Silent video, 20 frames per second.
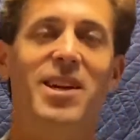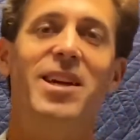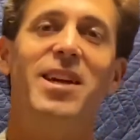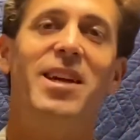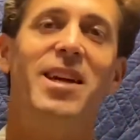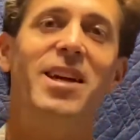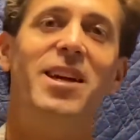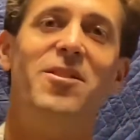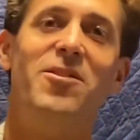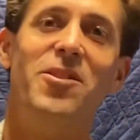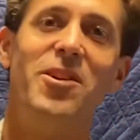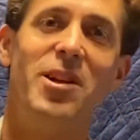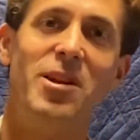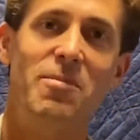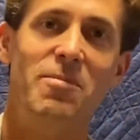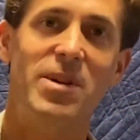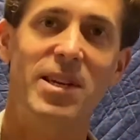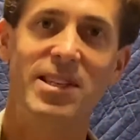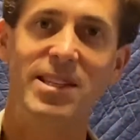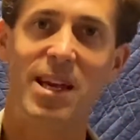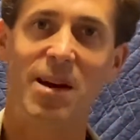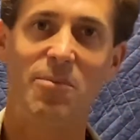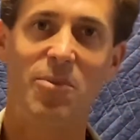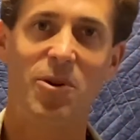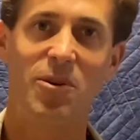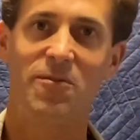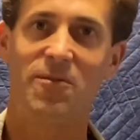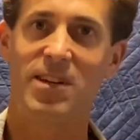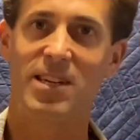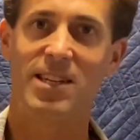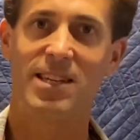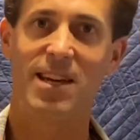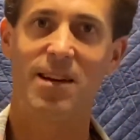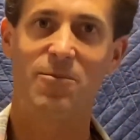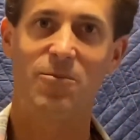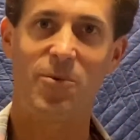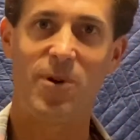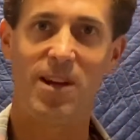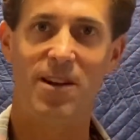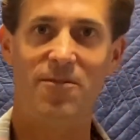and you're going to miss that perfect
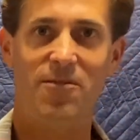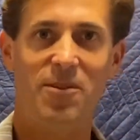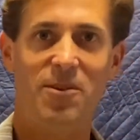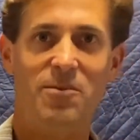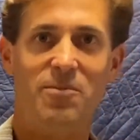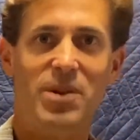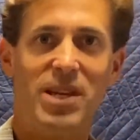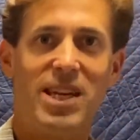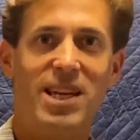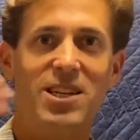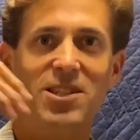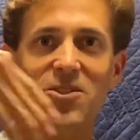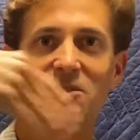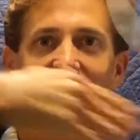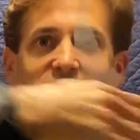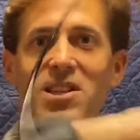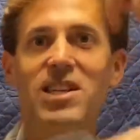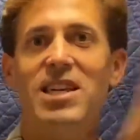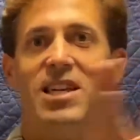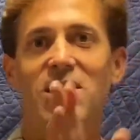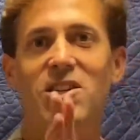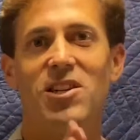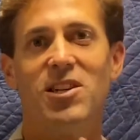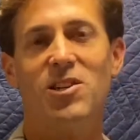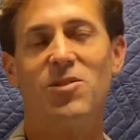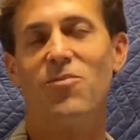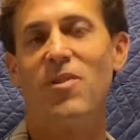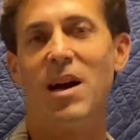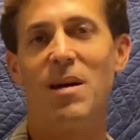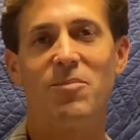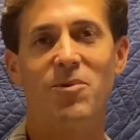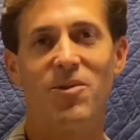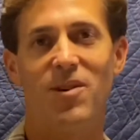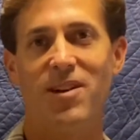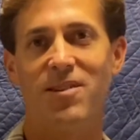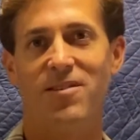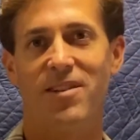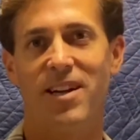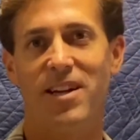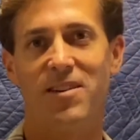set wave because your leash is wrapped
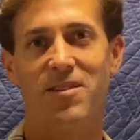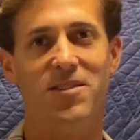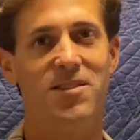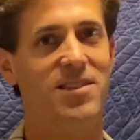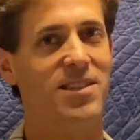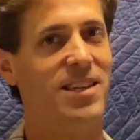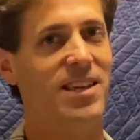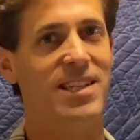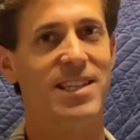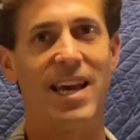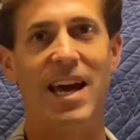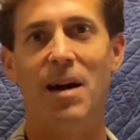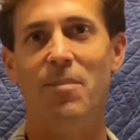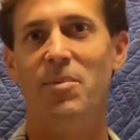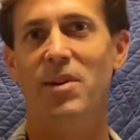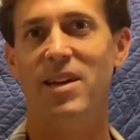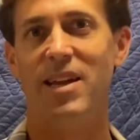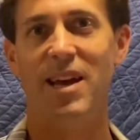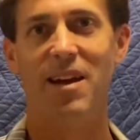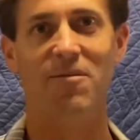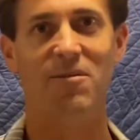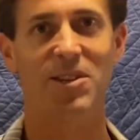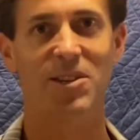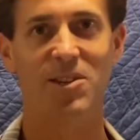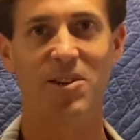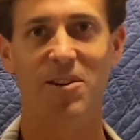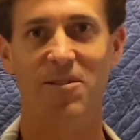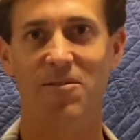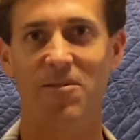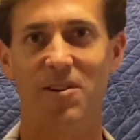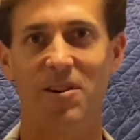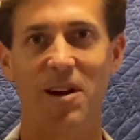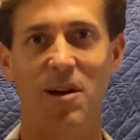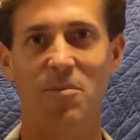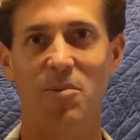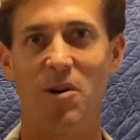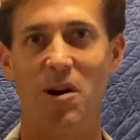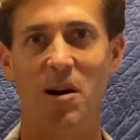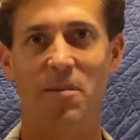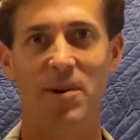around your ankle. It's happened to every surfer, I
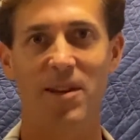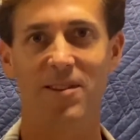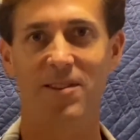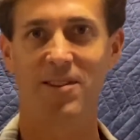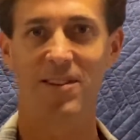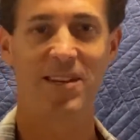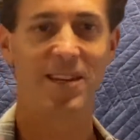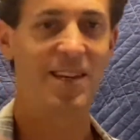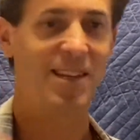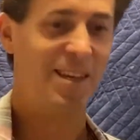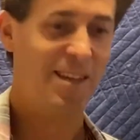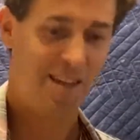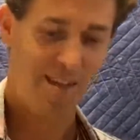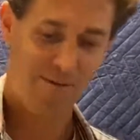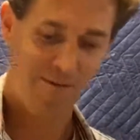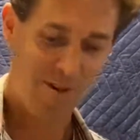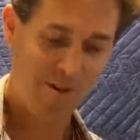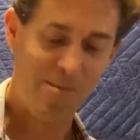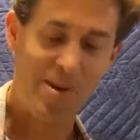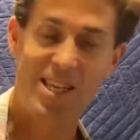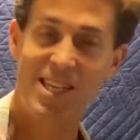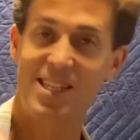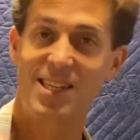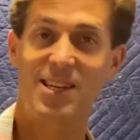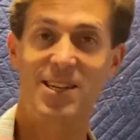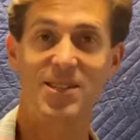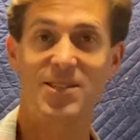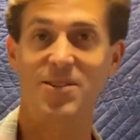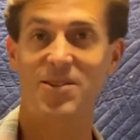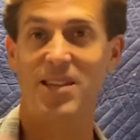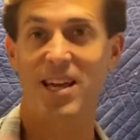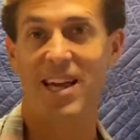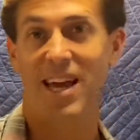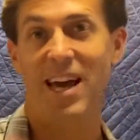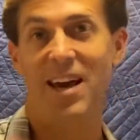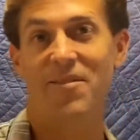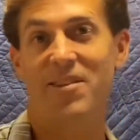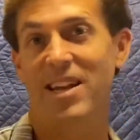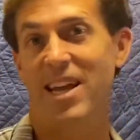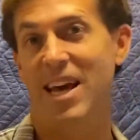promise. If anybody tells you they
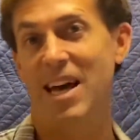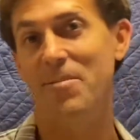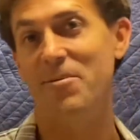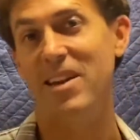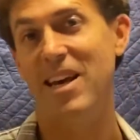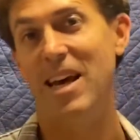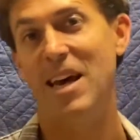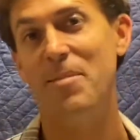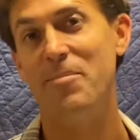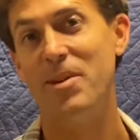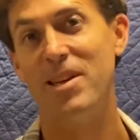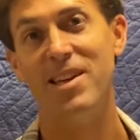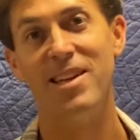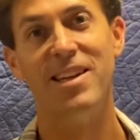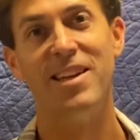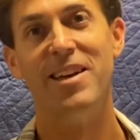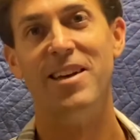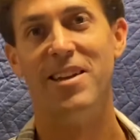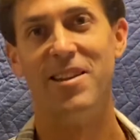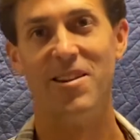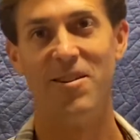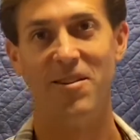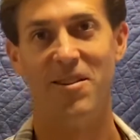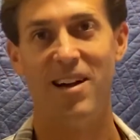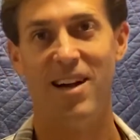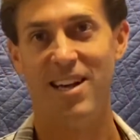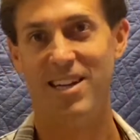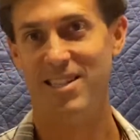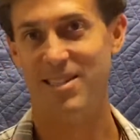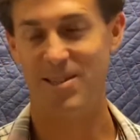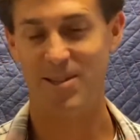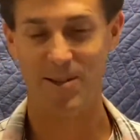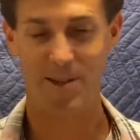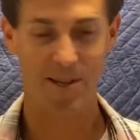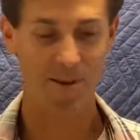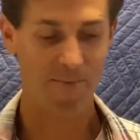haven't had it happen, they're lying to you.